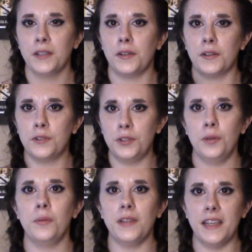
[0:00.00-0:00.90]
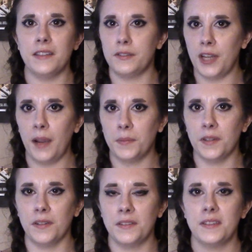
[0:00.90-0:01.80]
So there's 2 leaked
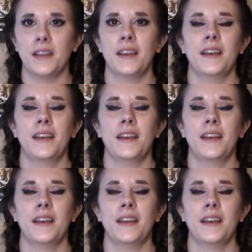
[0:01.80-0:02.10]
chapters